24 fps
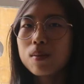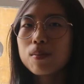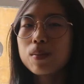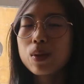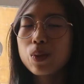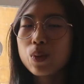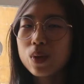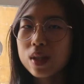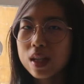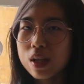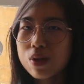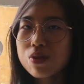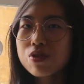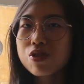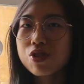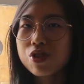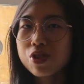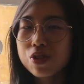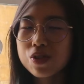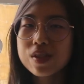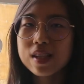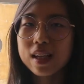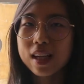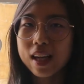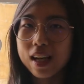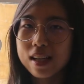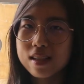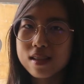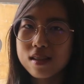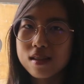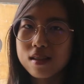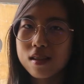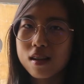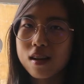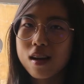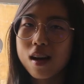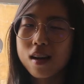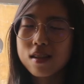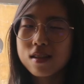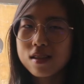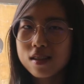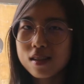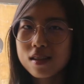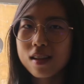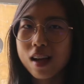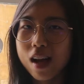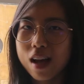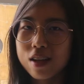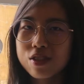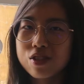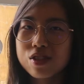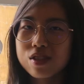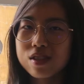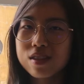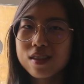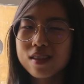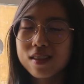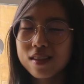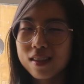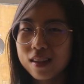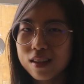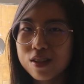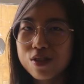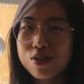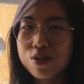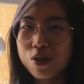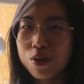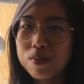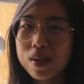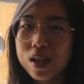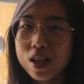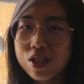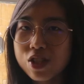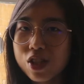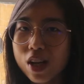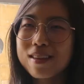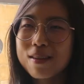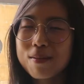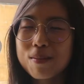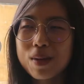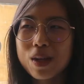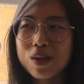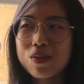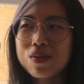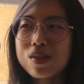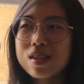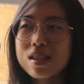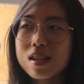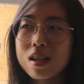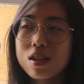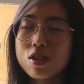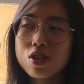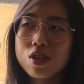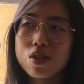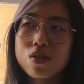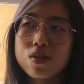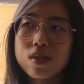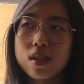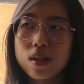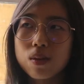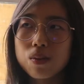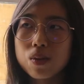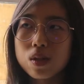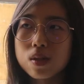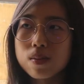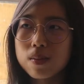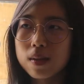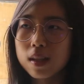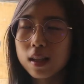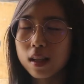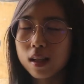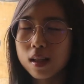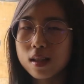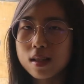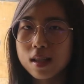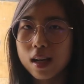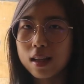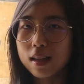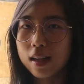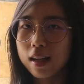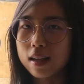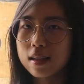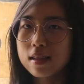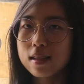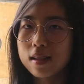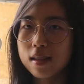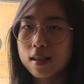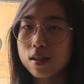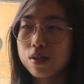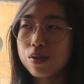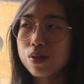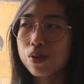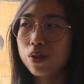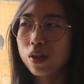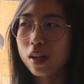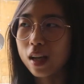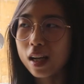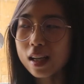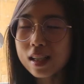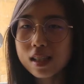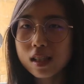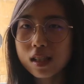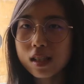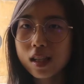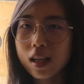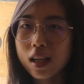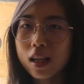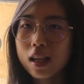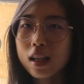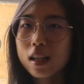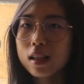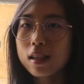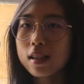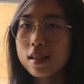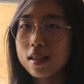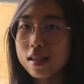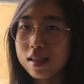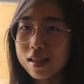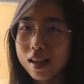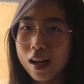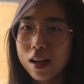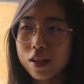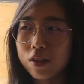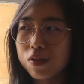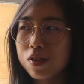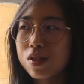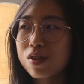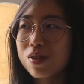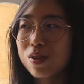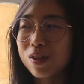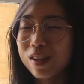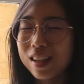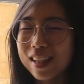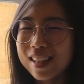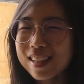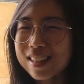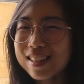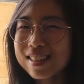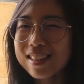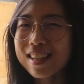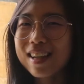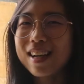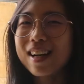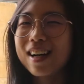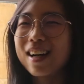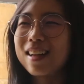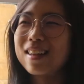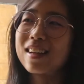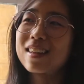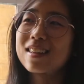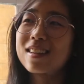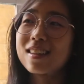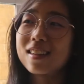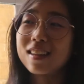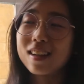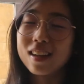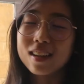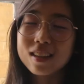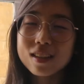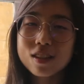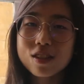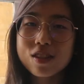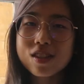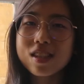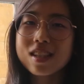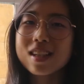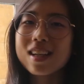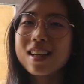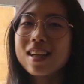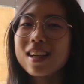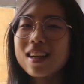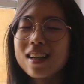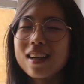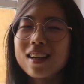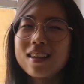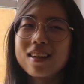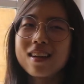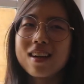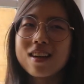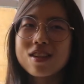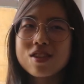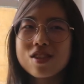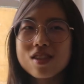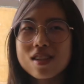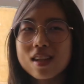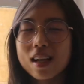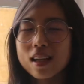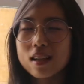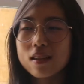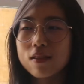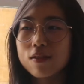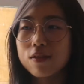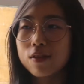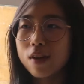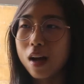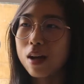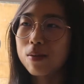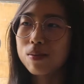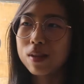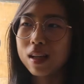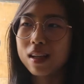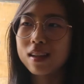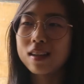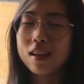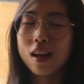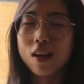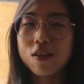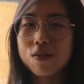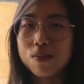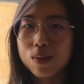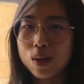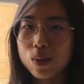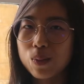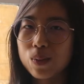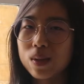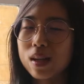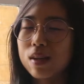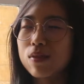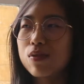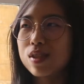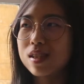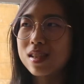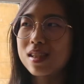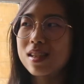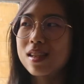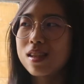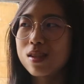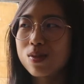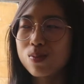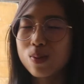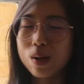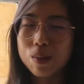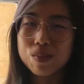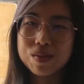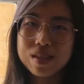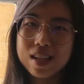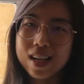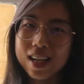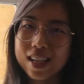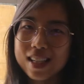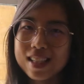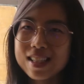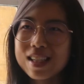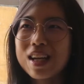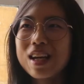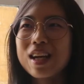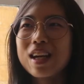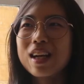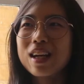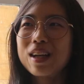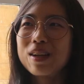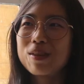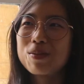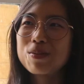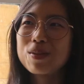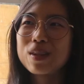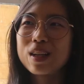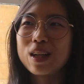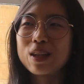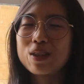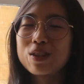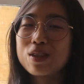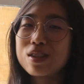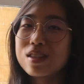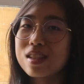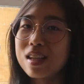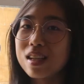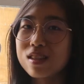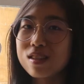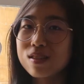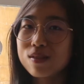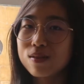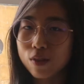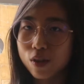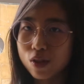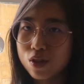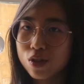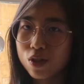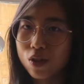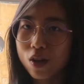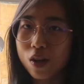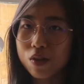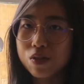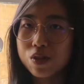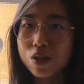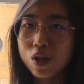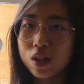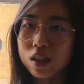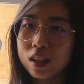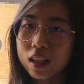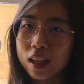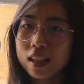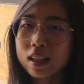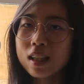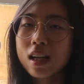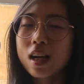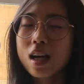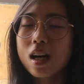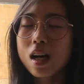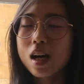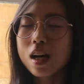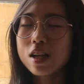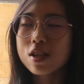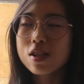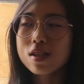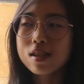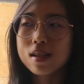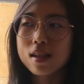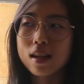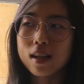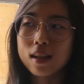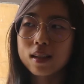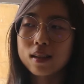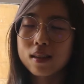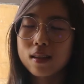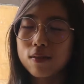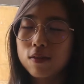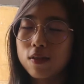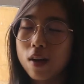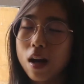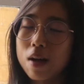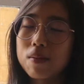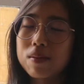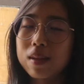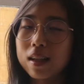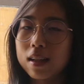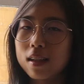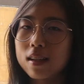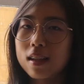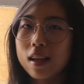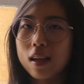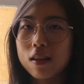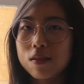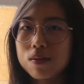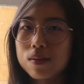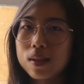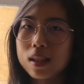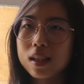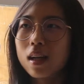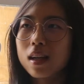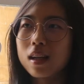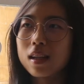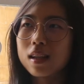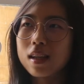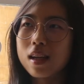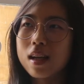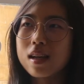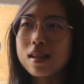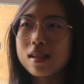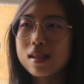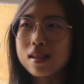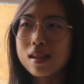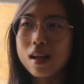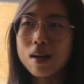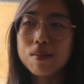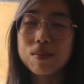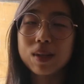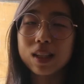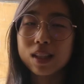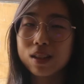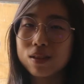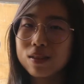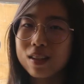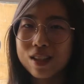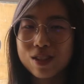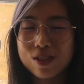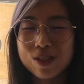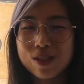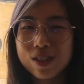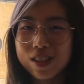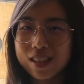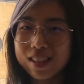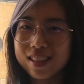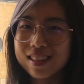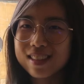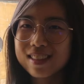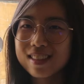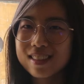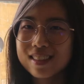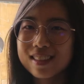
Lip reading: But when I was choosing Exeter, I didn't actually think so much. The main reason I chose it was because I liked its crest, the design of its crest. I liked the colors, and I just liked the vibe that it gave me when I visited its website and when I looked at photographs online. I just liked the vibe that it gave me, and I guess I made the right choice.